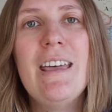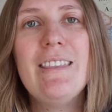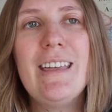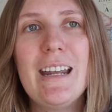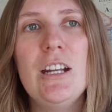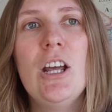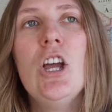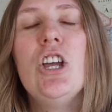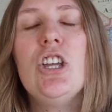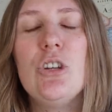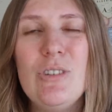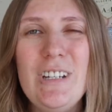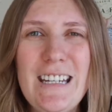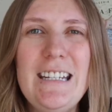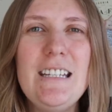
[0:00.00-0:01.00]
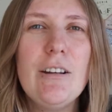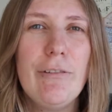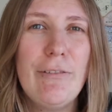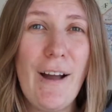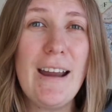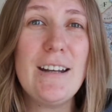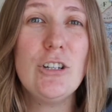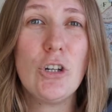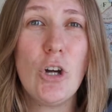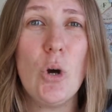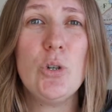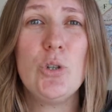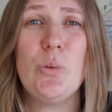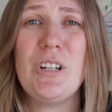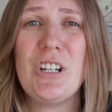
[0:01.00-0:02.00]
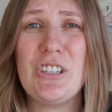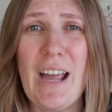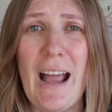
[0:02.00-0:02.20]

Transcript: then you need to find a coach which is